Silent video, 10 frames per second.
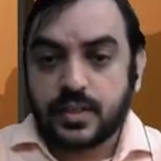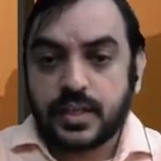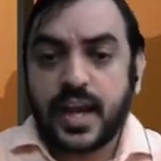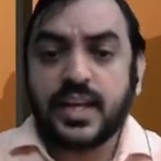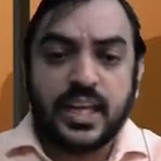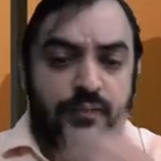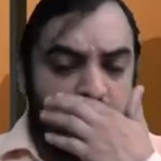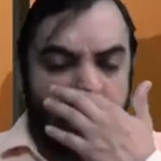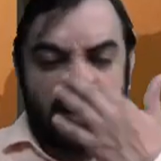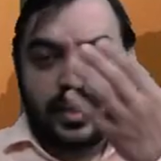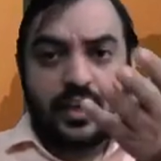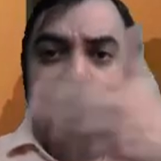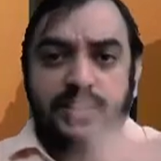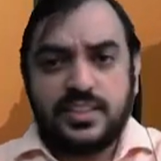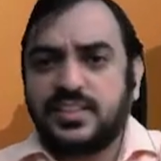And unlevered beta
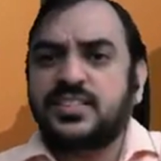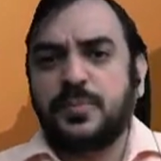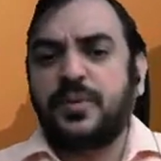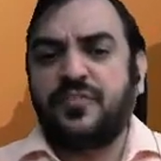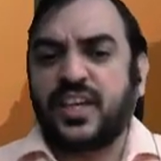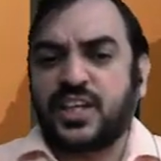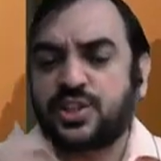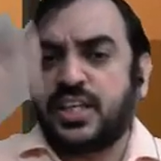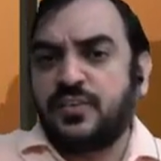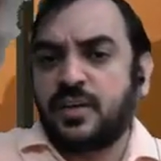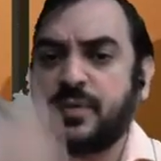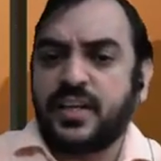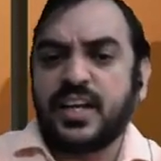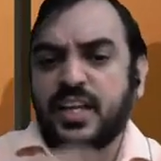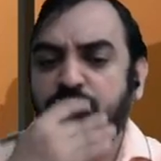is a simplification, levered
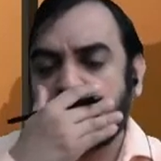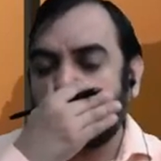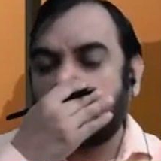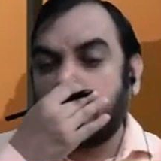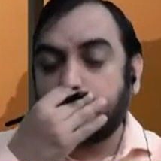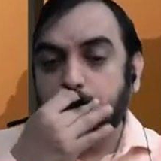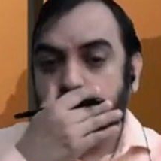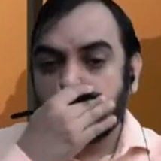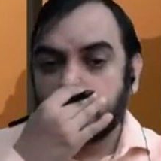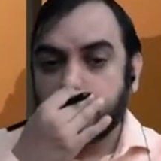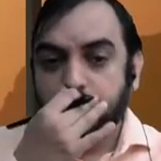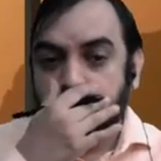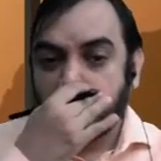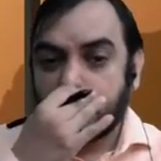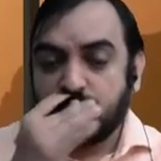beta divided by.
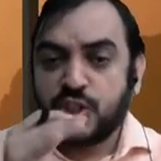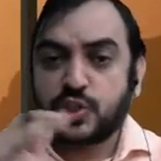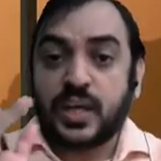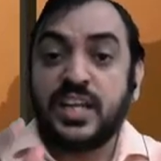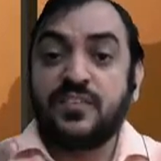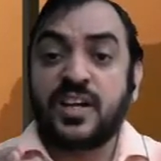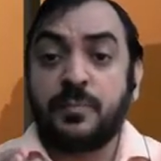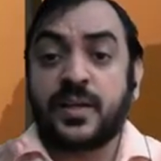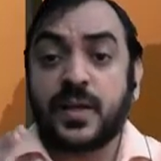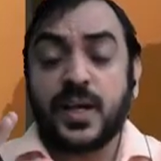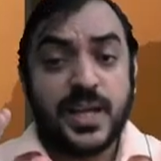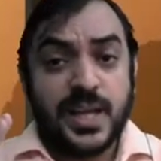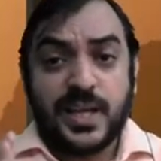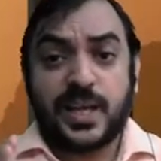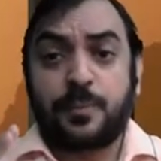So unlevered beta
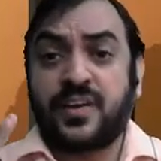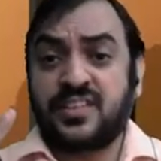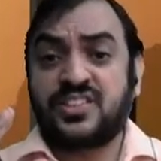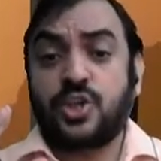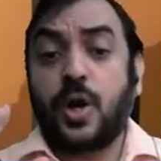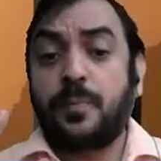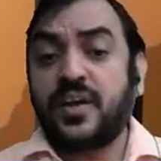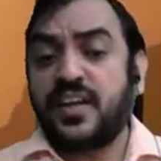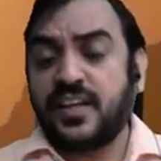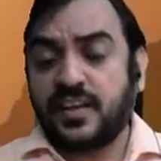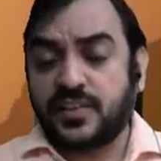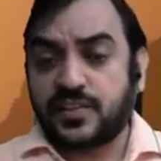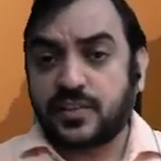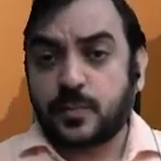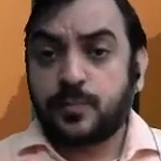represents operating
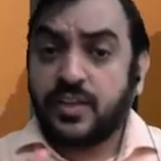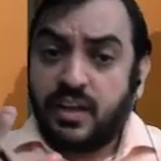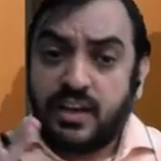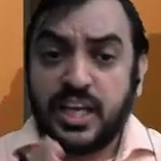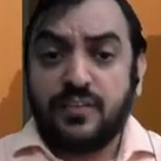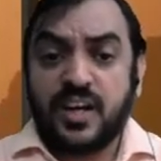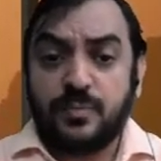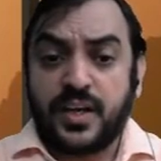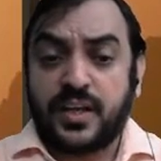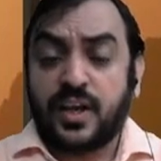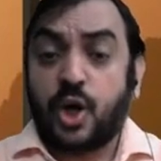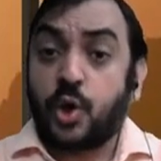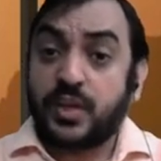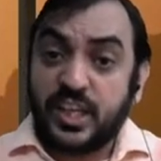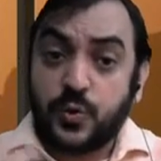risk, levered beta
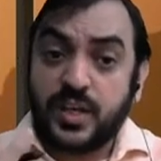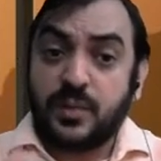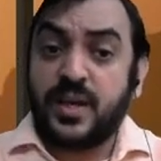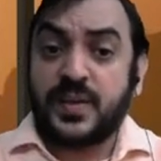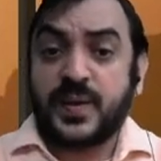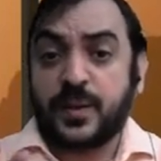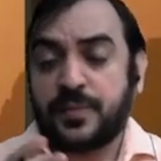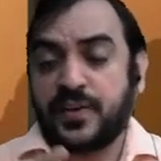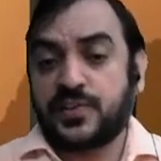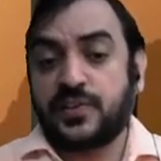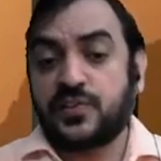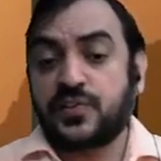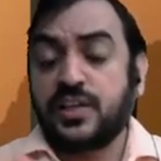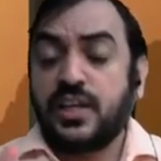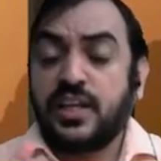or equity beta
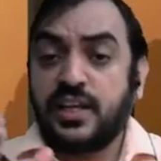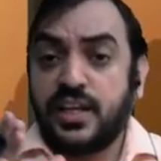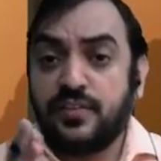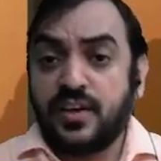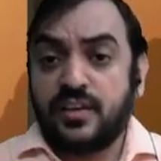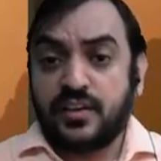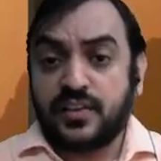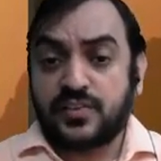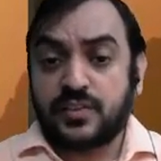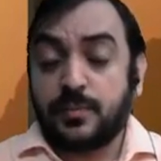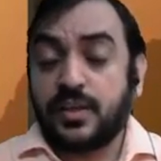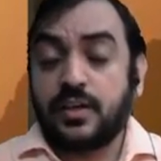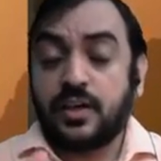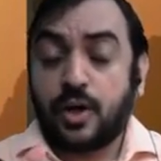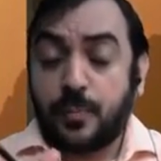represents levered risk,
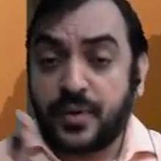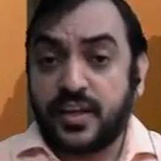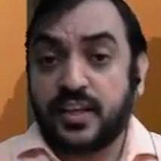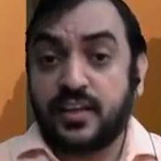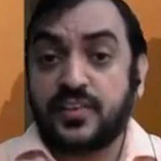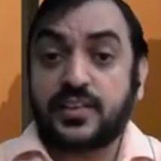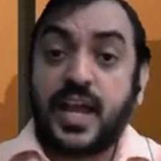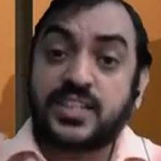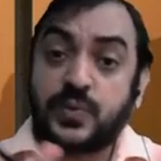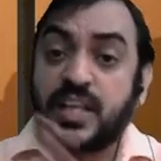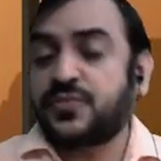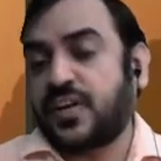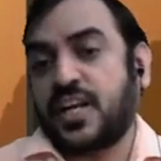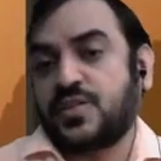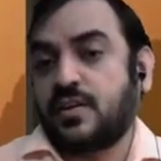operating risk as well as
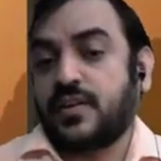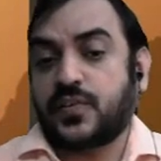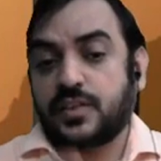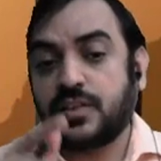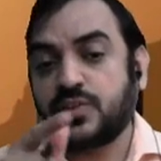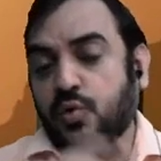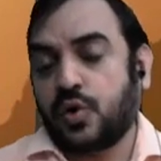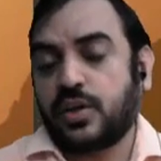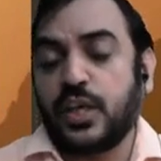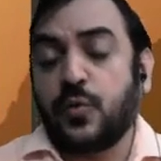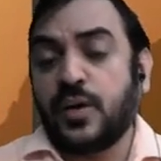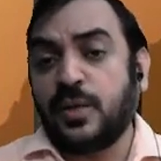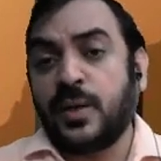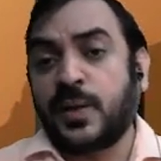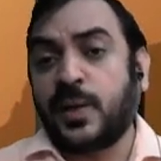financial risk. So equity
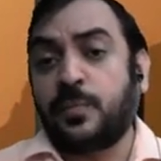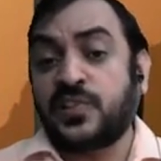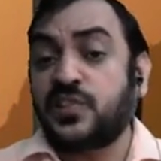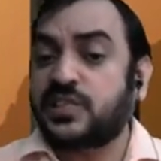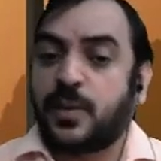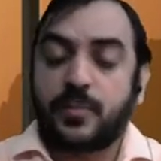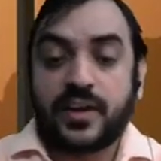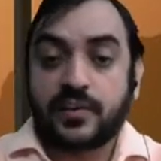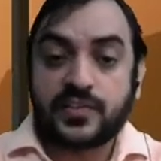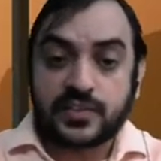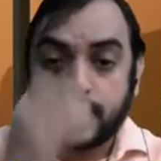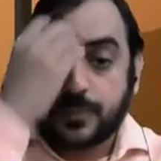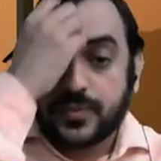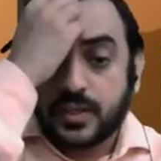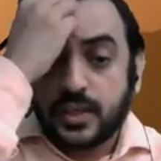beta represents combined risk.
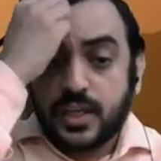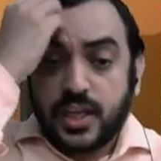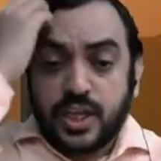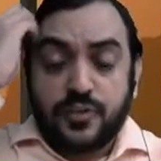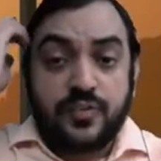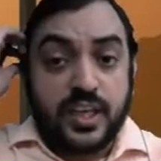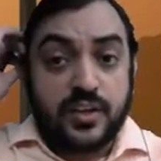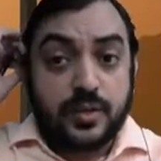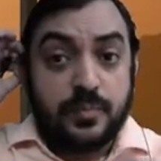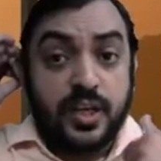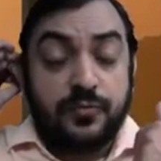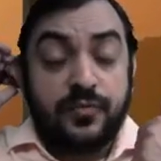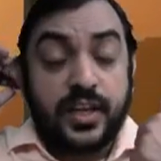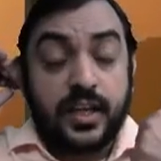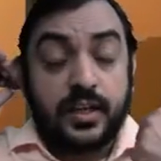
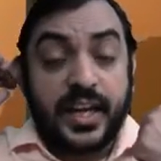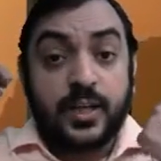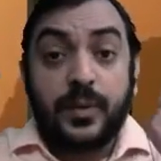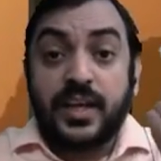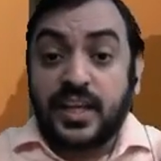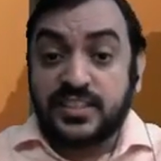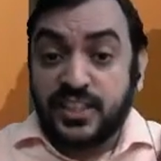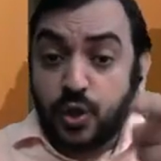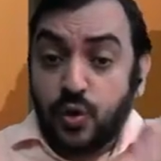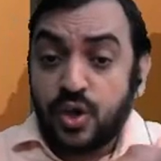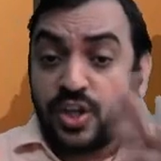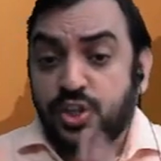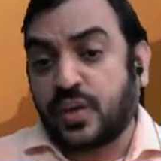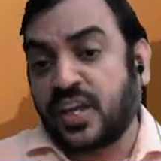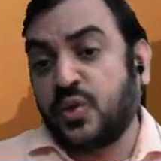If their debt beta is 0,
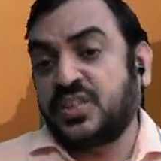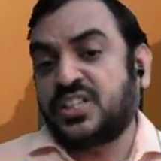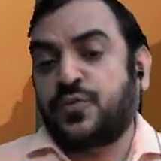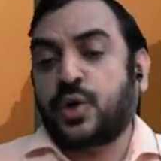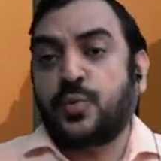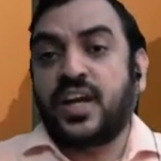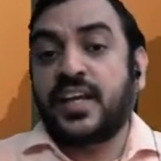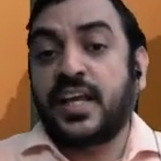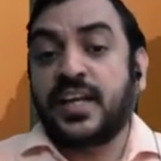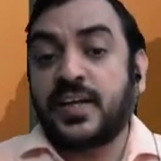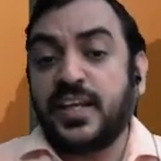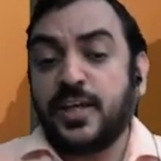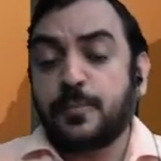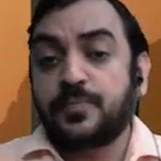you can use this formula directly.